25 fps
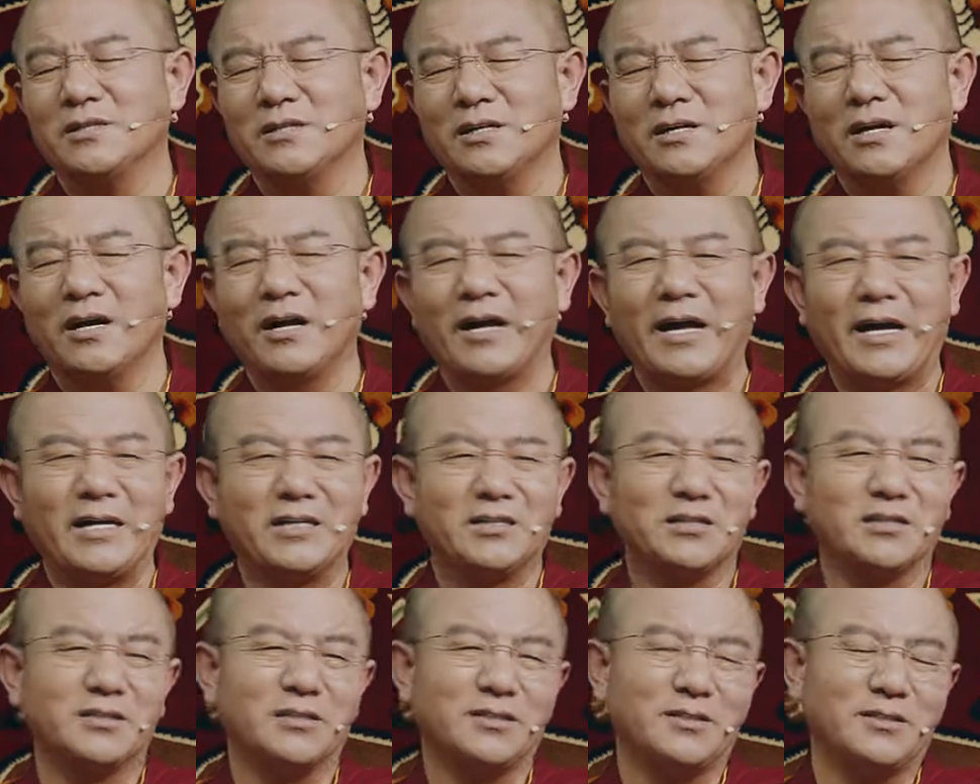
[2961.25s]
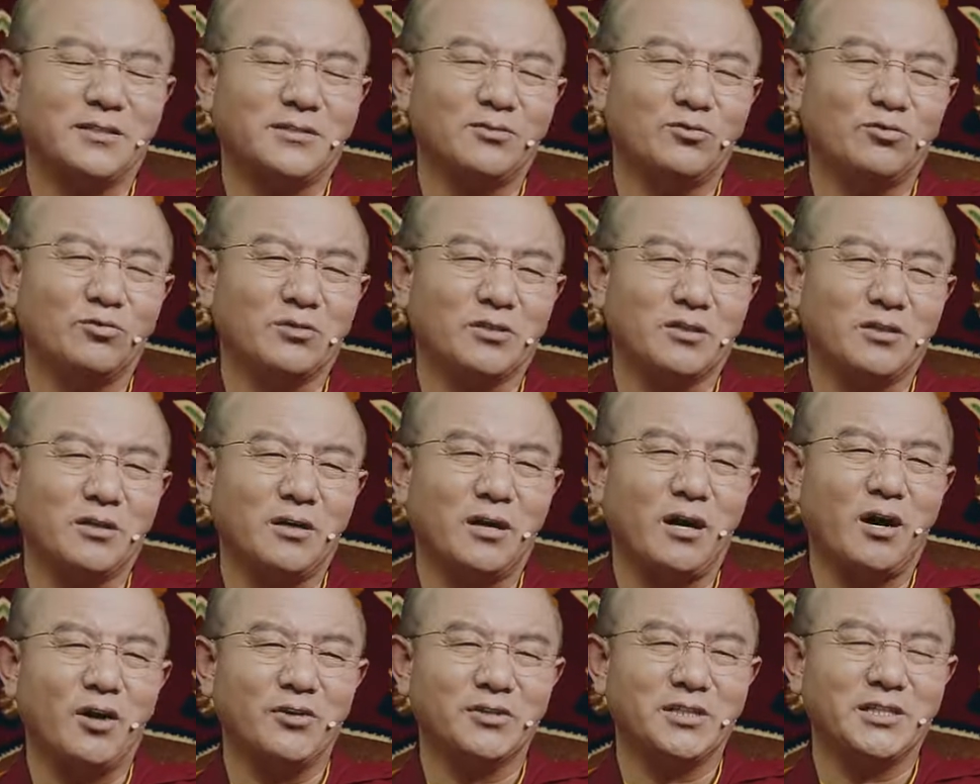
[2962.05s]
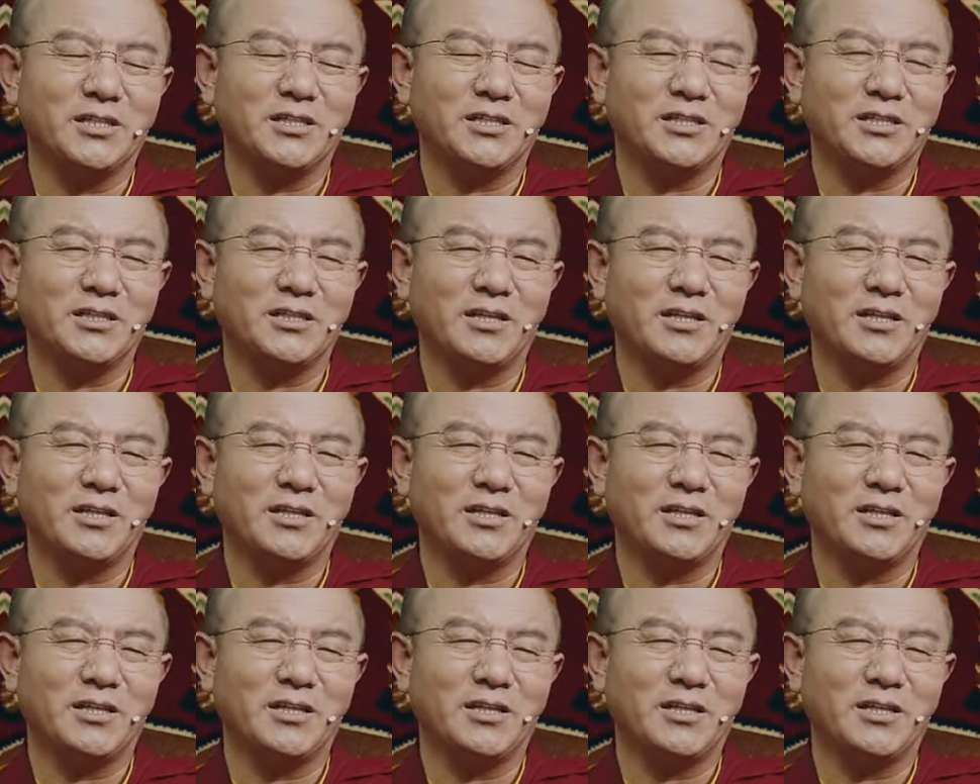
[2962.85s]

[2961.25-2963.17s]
too late for them to